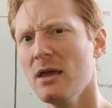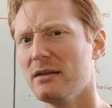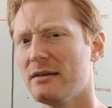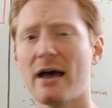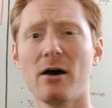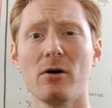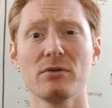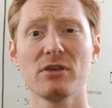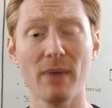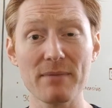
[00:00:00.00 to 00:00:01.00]
Now,
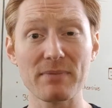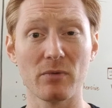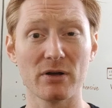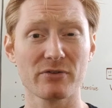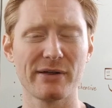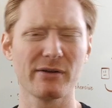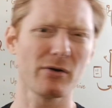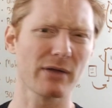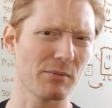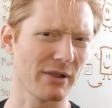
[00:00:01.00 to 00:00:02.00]
you might be wondering,
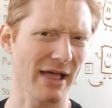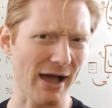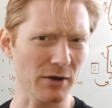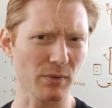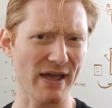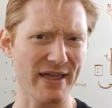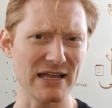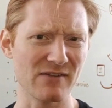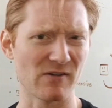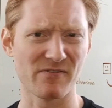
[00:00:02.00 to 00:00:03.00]
okay, well, how do I
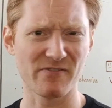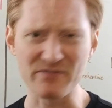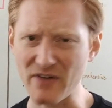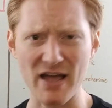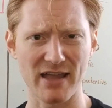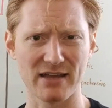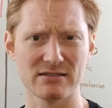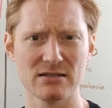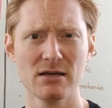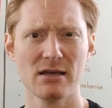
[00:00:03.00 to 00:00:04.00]
even find
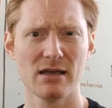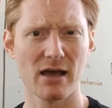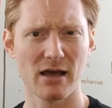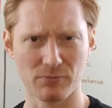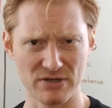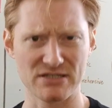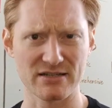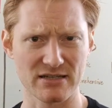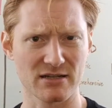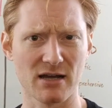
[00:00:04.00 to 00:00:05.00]

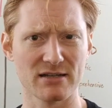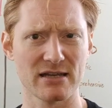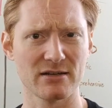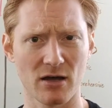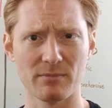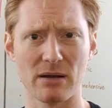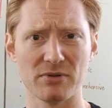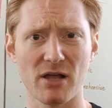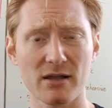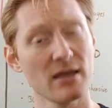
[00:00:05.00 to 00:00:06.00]
redundant content on my
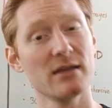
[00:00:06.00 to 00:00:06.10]
blog?